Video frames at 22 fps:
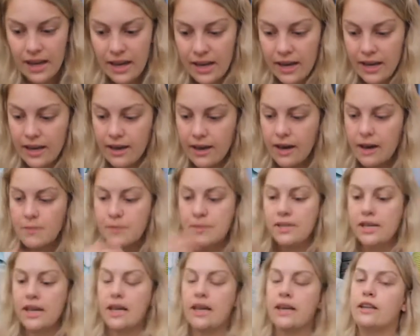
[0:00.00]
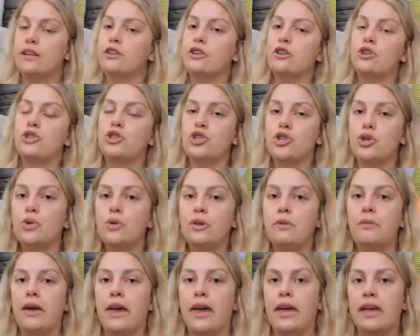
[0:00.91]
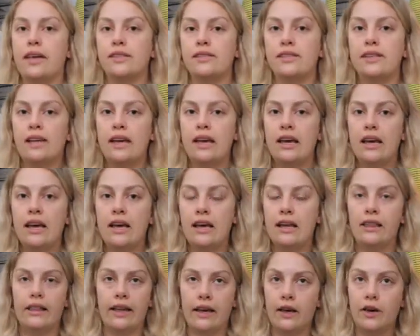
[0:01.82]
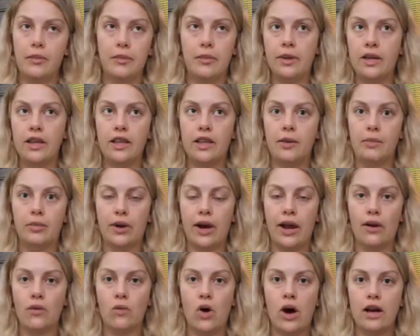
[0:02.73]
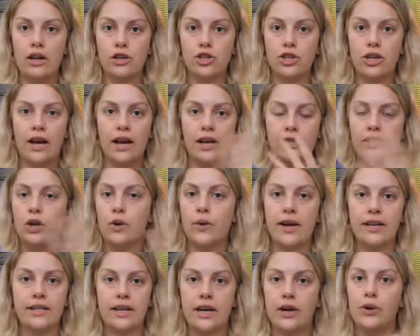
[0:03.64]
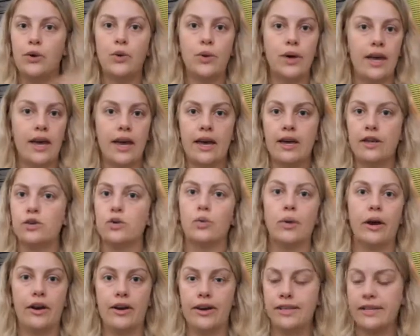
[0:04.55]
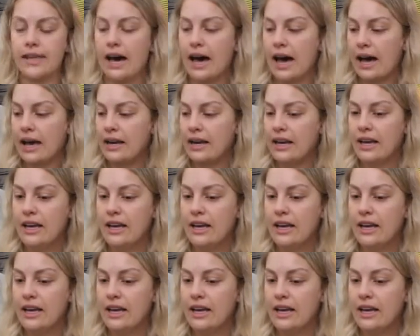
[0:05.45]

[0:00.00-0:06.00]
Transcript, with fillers: He comes in to the maze like completely brainwashed and has no idea who he is or where he's at.